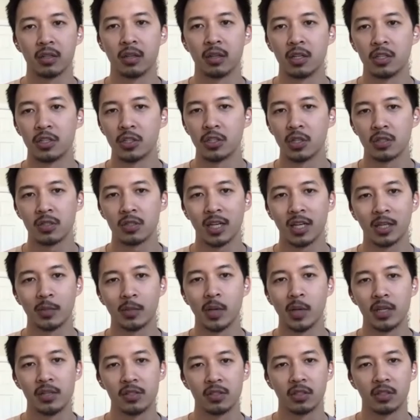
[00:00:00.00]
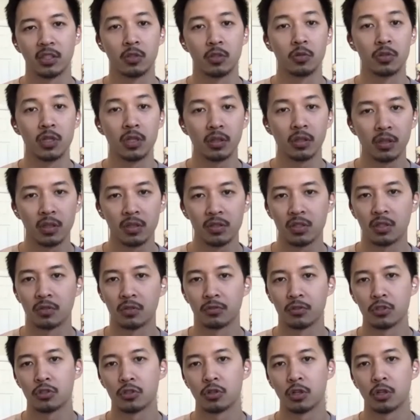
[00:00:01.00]
And just like basic utilities
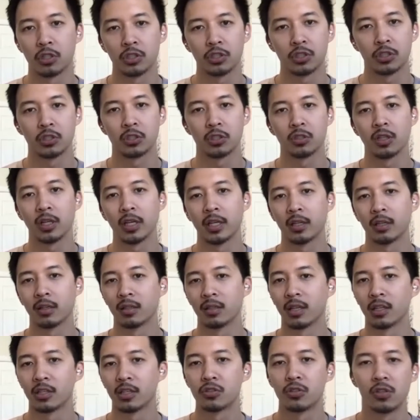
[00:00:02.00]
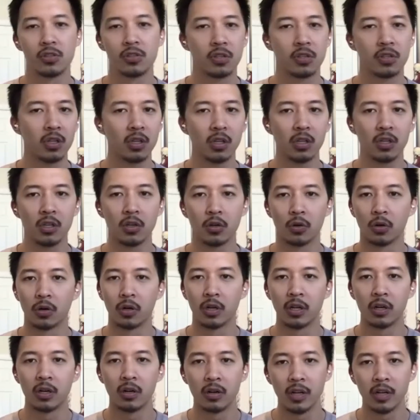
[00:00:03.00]
infrastructure like electricity or
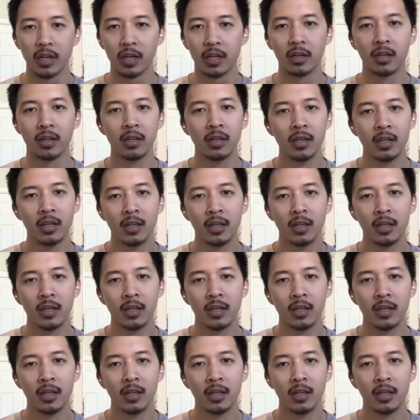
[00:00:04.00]
internet,